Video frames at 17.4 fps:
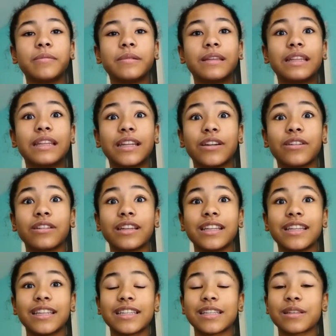
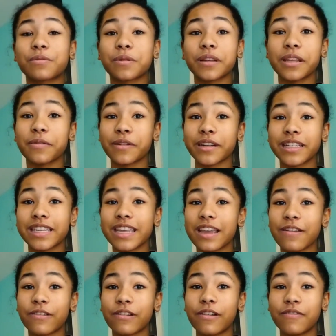this is really
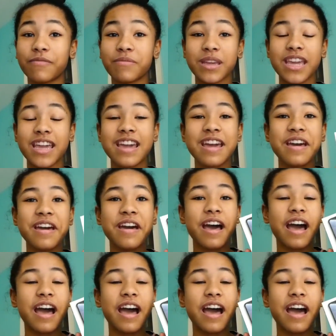risky of me.